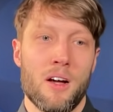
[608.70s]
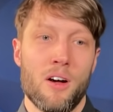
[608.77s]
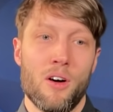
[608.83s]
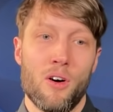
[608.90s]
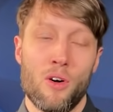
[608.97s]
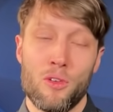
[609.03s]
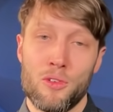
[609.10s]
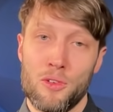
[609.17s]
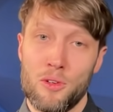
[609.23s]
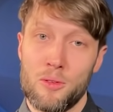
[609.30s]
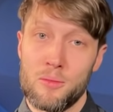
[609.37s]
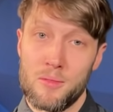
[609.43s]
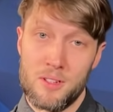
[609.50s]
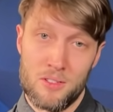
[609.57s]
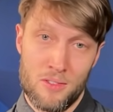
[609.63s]

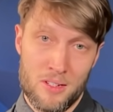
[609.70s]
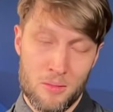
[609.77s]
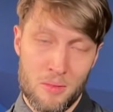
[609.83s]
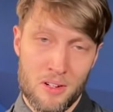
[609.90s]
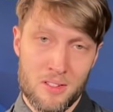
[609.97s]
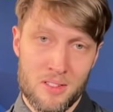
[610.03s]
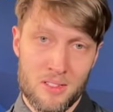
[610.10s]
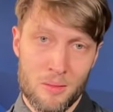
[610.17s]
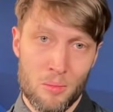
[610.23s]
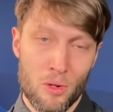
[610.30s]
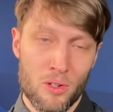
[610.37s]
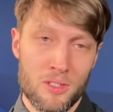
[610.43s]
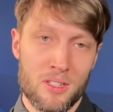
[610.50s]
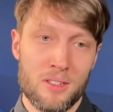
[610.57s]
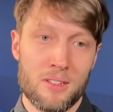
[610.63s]
Also, transparency is
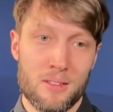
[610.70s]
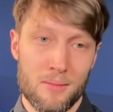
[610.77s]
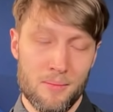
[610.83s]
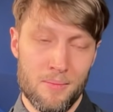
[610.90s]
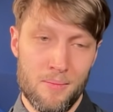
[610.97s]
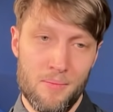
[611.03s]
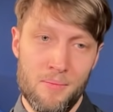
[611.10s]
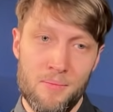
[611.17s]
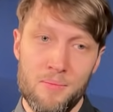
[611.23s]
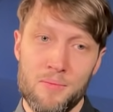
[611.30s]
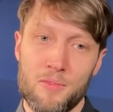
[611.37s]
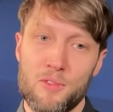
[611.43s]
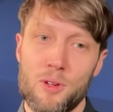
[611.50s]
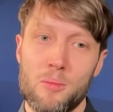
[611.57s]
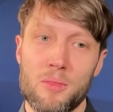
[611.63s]
important
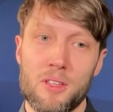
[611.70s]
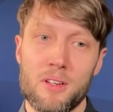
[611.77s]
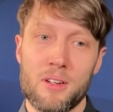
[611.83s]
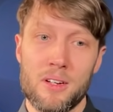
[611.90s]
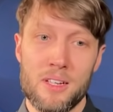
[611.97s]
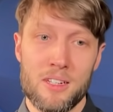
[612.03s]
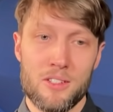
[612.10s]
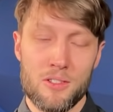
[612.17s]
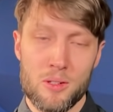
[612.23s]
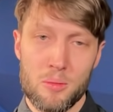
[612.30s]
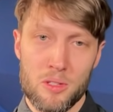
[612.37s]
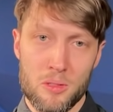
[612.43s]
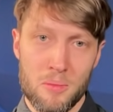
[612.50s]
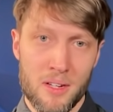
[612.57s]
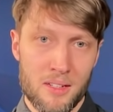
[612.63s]
from the industry
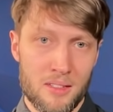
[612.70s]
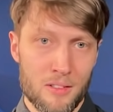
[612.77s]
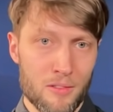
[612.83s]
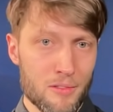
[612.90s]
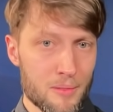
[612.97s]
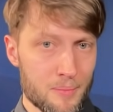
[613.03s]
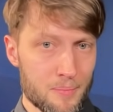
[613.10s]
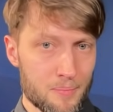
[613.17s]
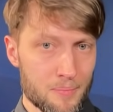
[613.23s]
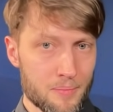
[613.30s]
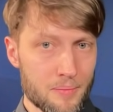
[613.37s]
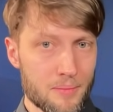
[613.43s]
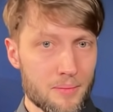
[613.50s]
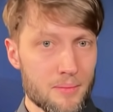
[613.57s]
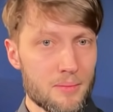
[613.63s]
perspective.
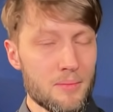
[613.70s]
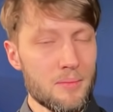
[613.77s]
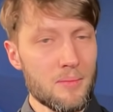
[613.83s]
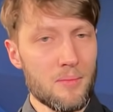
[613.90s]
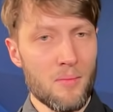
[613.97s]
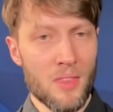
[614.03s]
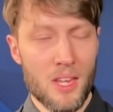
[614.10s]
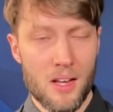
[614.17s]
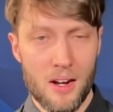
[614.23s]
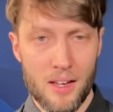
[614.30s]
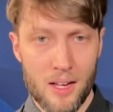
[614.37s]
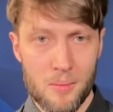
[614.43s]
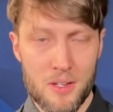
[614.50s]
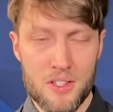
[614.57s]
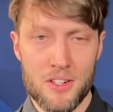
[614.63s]

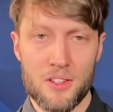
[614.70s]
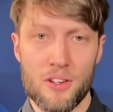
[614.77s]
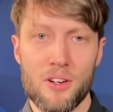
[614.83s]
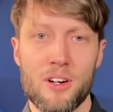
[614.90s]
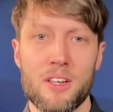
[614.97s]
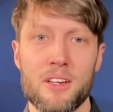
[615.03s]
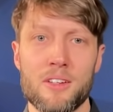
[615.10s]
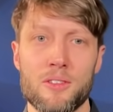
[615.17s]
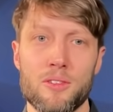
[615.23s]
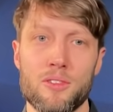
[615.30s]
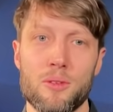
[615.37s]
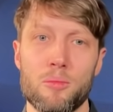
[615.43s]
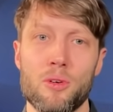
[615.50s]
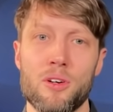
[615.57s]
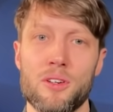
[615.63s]
Like I mentioned earlier, to
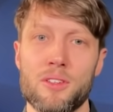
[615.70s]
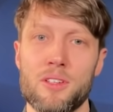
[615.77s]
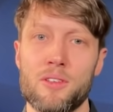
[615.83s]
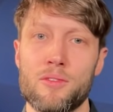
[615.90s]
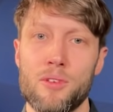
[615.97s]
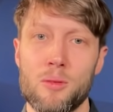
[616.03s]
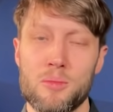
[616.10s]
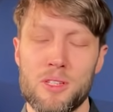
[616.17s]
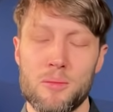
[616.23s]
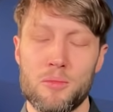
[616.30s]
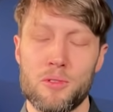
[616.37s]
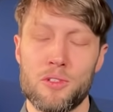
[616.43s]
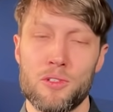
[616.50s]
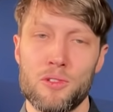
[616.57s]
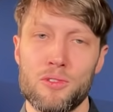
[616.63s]
support informed
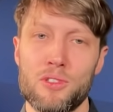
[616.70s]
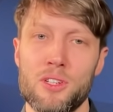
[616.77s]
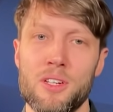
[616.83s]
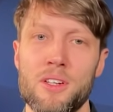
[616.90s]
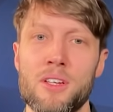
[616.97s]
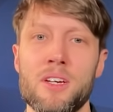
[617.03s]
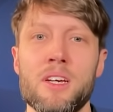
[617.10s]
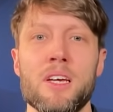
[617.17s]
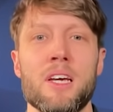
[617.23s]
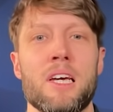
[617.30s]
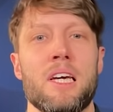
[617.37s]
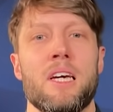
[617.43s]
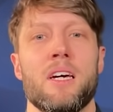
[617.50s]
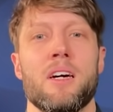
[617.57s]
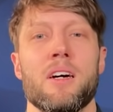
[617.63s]
substitution,
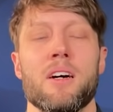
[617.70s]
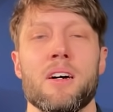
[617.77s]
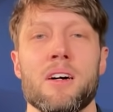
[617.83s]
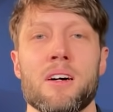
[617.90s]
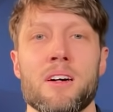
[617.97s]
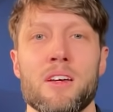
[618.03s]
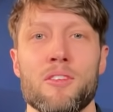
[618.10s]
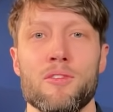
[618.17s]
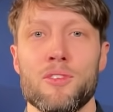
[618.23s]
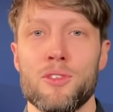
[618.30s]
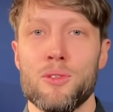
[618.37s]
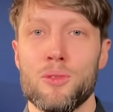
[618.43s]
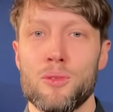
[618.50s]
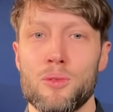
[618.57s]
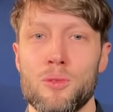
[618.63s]
if
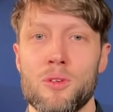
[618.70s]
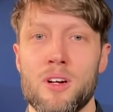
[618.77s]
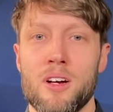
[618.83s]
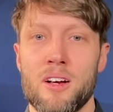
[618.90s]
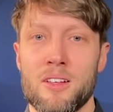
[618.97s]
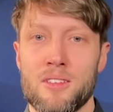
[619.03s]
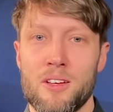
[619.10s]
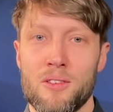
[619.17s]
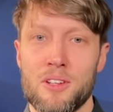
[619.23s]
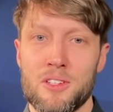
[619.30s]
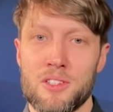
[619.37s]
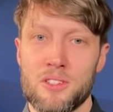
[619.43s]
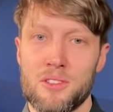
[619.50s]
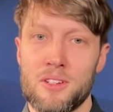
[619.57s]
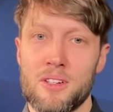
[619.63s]
you, as a
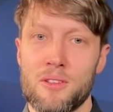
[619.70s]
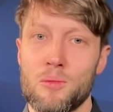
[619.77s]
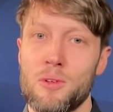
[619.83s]
registrant,